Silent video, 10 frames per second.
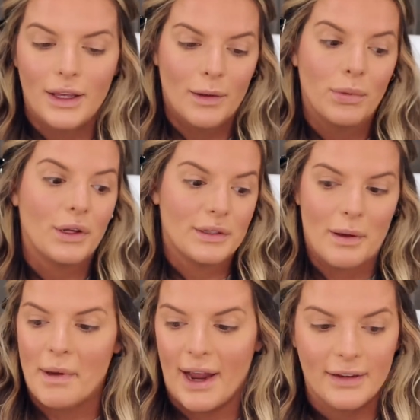it blows my
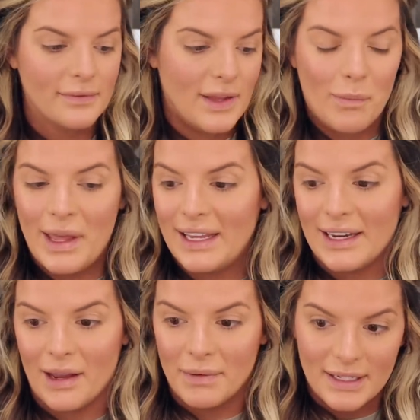mind. A pink
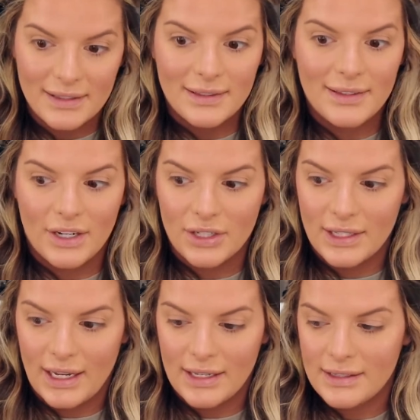diamond is
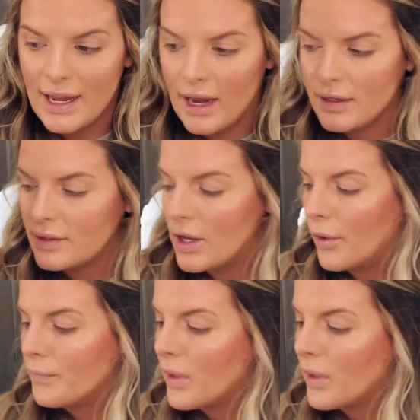seriously insane. So